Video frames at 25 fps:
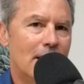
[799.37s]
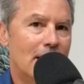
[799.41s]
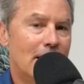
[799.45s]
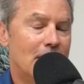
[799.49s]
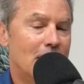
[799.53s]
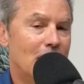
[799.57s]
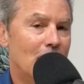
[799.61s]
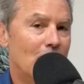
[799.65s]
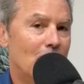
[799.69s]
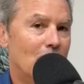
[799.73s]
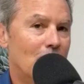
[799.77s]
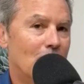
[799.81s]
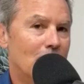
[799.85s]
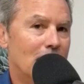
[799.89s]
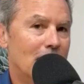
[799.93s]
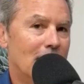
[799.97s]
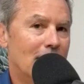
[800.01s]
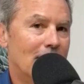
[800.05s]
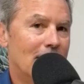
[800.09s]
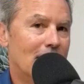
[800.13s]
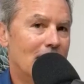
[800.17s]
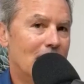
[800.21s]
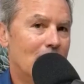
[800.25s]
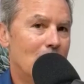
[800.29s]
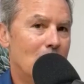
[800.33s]
You know,
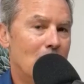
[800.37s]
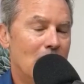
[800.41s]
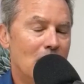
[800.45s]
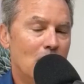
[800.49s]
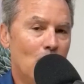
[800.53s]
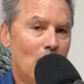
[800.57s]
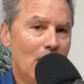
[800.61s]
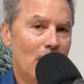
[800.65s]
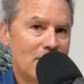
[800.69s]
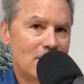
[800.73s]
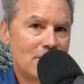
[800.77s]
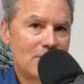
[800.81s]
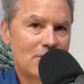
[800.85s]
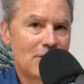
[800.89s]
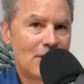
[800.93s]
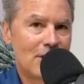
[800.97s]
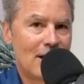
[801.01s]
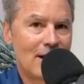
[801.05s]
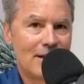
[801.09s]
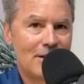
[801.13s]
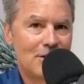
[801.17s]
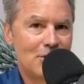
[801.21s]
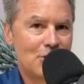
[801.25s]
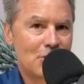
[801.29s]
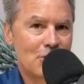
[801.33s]
Midwest
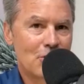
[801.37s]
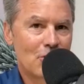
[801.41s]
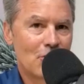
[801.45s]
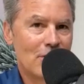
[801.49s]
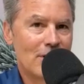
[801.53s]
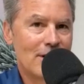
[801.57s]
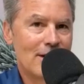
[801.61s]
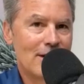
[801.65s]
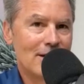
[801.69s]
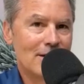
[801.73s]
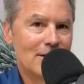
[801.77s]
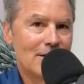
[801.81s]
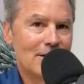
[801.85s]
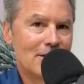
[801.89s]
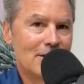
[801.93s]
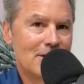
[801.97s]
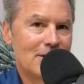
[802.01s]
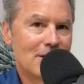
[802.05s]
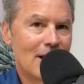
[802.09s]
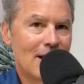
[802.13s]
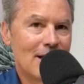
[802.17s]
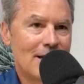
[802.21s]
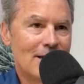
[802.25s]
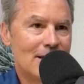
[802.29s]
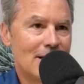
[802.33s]
Sign and Screen
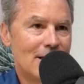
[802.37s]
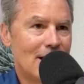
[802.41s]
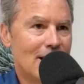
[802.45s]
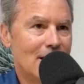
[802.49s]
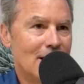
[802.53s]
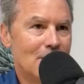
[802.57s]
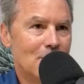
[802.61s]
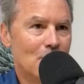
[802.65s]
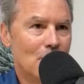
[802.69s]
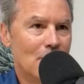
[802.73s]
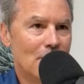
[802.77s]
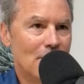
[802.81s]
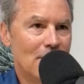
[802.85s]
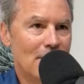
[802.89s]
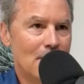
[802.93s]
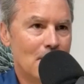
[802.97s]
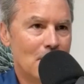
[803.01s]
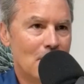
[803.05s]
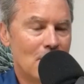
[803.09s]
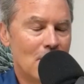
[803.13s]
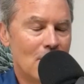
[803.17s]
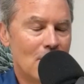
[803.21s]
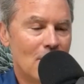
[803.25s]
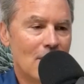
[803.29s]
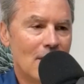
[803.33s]
signed on with
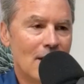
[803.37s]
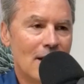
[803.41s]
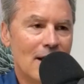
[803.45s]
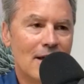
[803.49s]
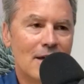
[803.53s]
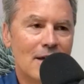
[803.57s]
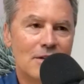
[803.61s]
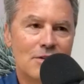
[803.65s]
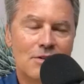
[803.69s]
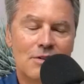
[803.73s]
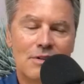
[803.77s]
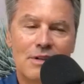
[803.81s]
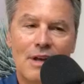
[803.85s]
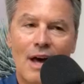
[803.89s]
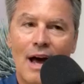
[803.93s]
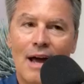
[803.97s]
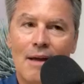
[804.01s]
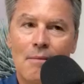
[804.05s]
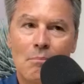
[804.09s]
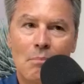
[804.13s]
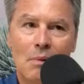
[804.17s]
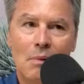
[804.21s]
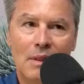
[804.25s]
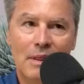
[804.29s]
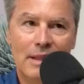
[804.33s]
M&R as, I
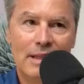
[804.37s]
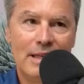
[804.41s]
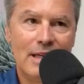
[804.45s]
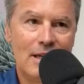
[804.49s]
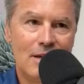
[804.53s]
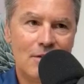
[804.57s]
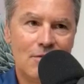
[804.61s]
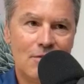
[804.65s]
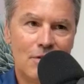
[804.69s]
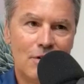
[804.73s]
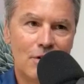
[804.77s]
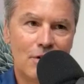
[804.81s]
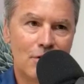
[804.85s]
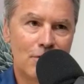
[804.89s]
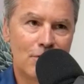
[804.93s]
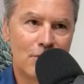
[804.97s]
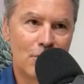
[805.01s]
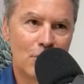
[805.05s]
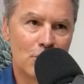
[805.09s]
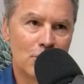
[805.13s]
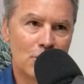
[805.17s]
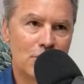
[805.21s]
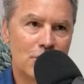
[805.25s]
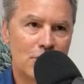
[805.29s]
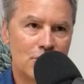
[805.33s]
believe, their
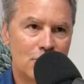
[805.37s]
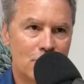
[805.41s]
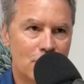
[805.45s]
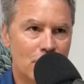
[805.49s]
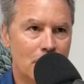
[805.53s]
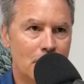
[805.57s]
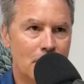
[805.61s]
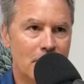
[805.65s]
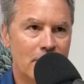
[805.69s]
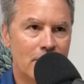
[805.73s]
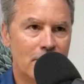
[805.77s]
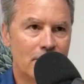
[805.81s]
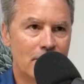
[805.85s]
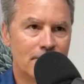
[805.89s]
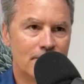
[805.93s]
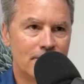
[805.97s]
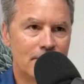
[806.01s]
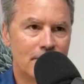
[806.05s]
first distributor.